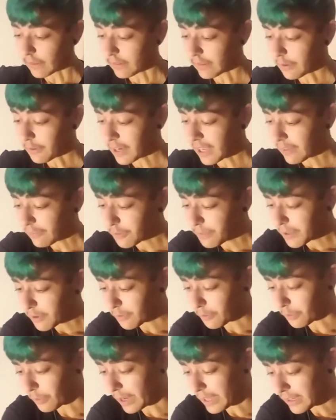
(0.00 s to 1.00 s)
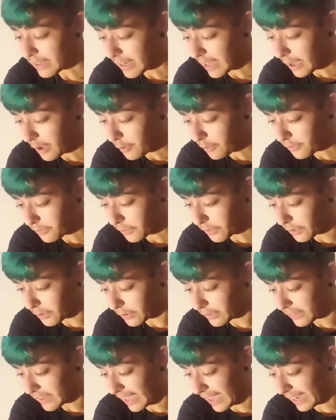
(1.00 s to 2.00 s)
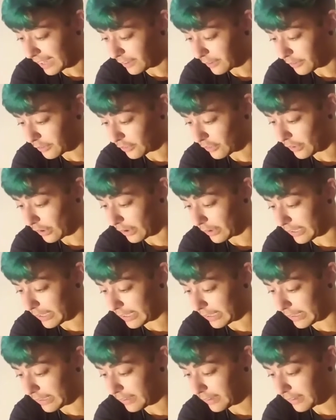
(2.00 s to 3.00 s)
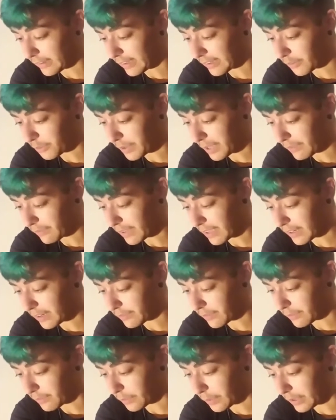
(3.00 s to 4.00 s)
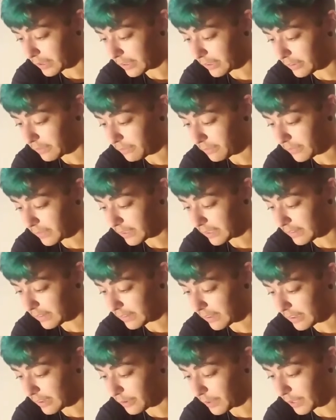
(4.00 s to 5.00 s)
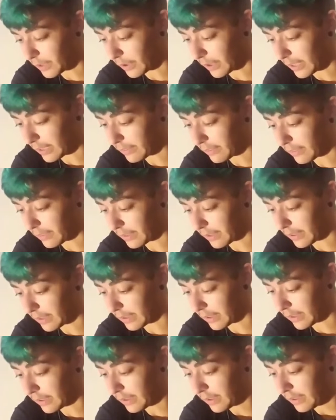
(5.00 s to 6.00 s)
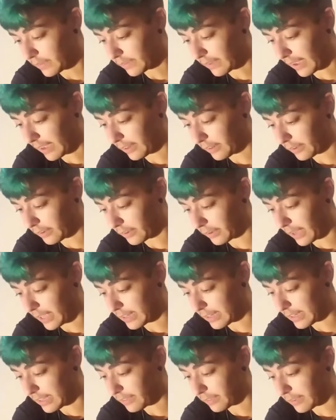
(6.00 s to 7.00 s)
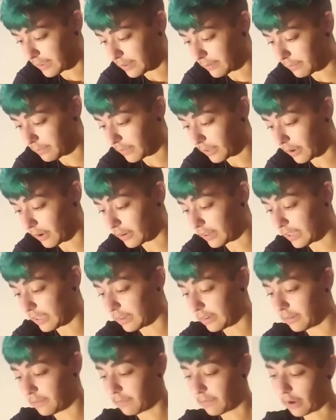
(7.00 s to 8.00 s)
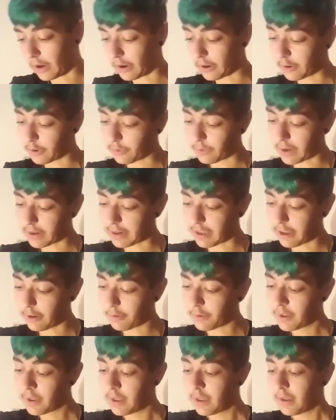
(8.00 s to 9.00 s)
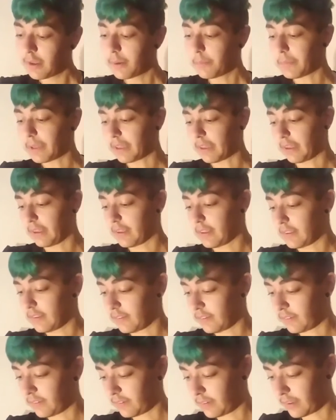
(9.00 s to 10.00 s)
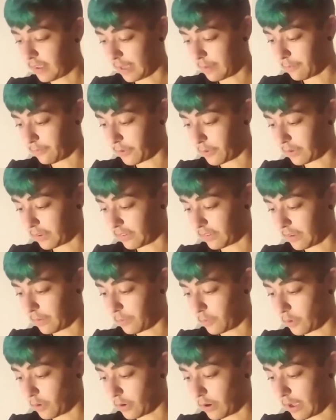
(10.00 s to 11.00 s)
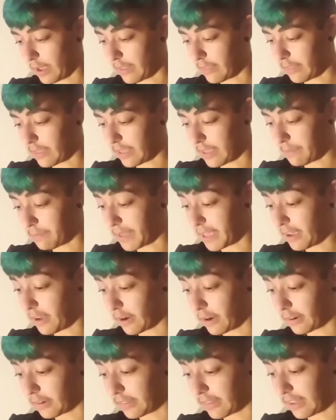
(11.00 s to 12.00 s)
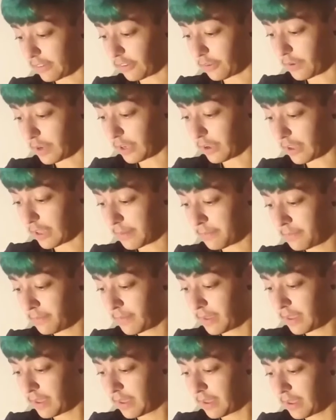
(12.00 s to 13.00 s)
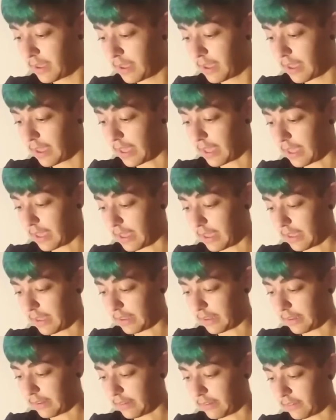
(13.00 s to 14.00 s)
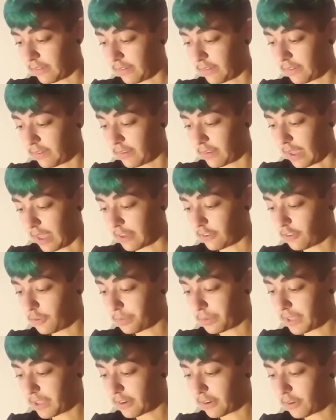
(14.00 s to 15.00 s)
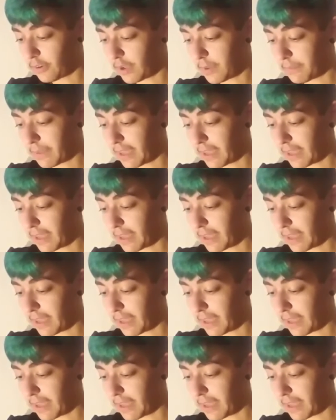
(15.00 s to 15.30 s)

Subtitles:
that would have to be right now for Tyler's Guardian. That's why I've kind of avoided continuing on the Tyler and Ethan Guardian arc right now, because I'm focusing more on the big arc that's going on. And I do plan on going